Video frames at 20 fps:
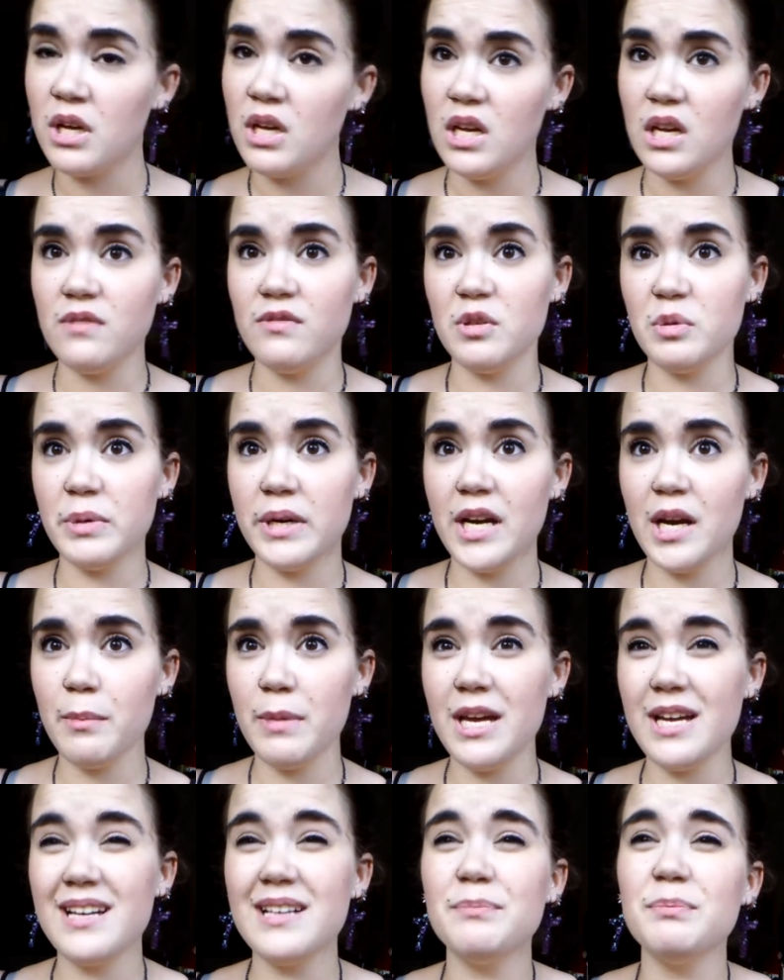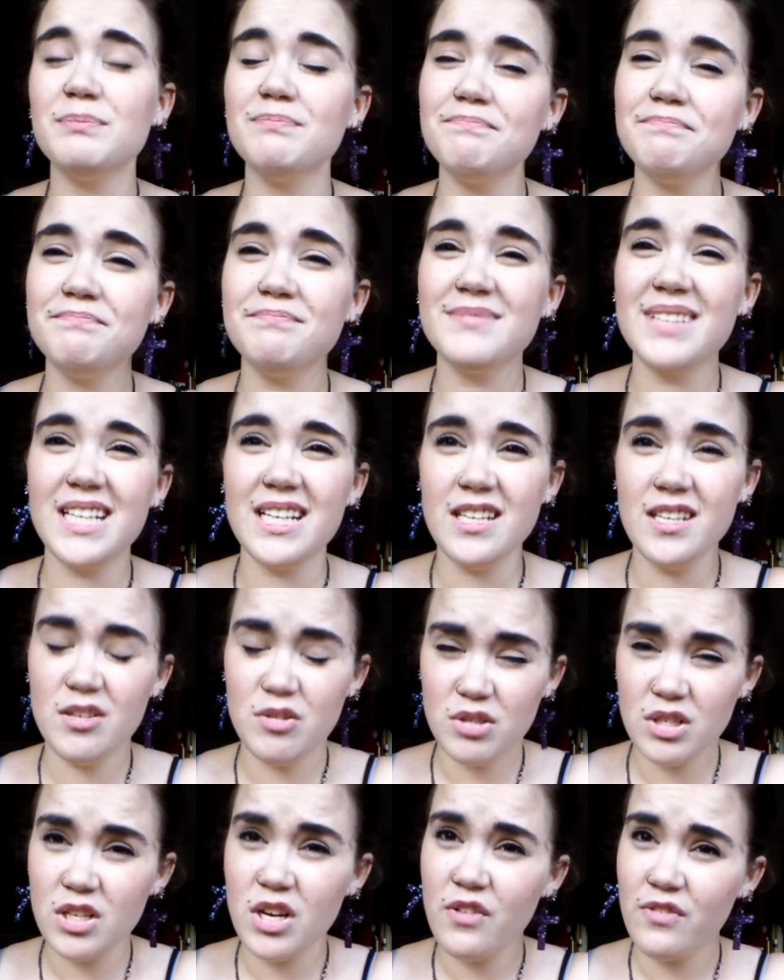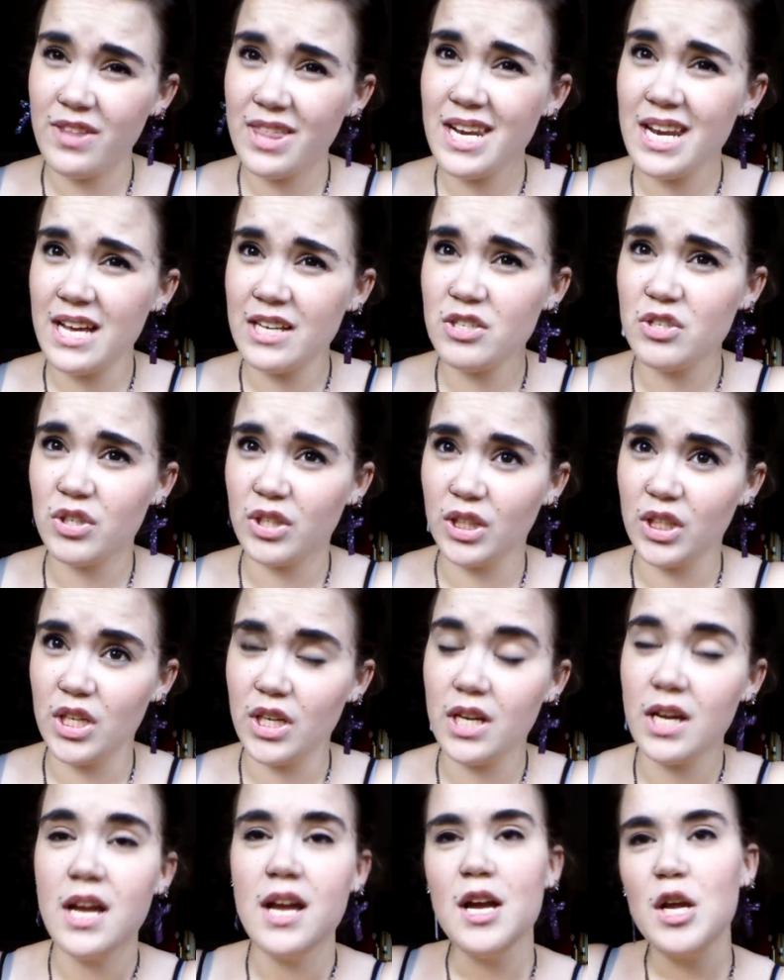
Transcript: If you're wearing makeup, honey, you should go for the natural look.